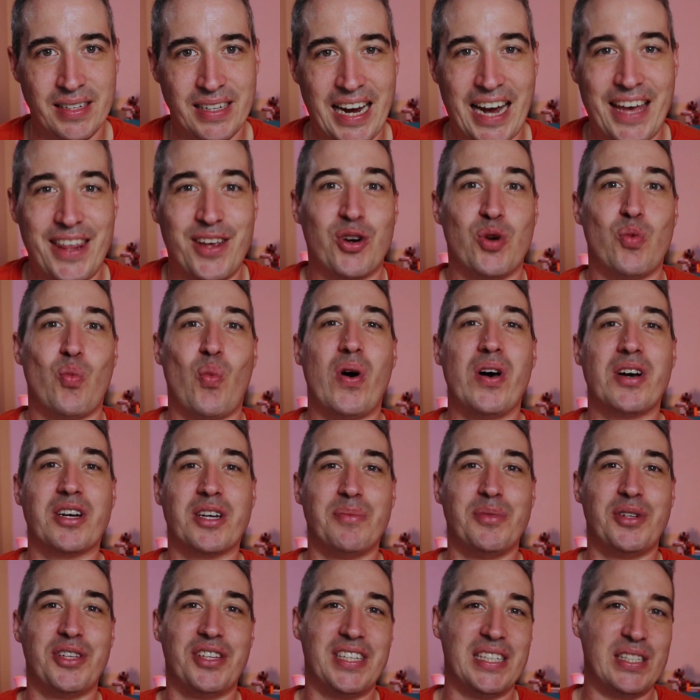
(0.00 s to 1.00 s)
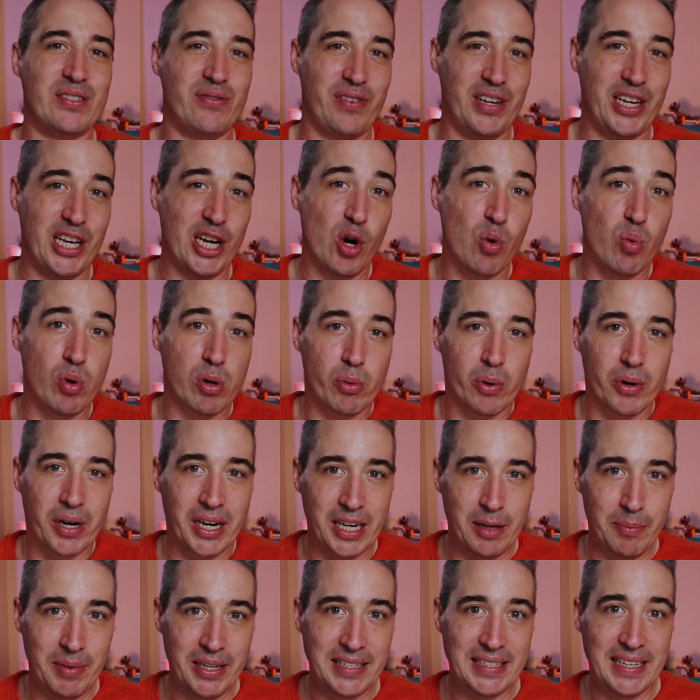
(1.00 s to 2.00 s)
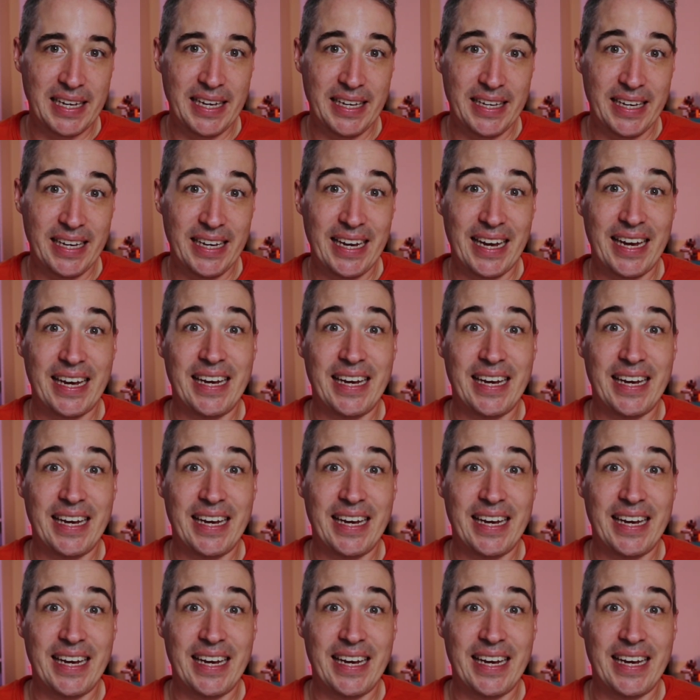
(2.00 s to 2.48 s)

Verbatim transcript: Hi there and welcome to this video where we're going to be taking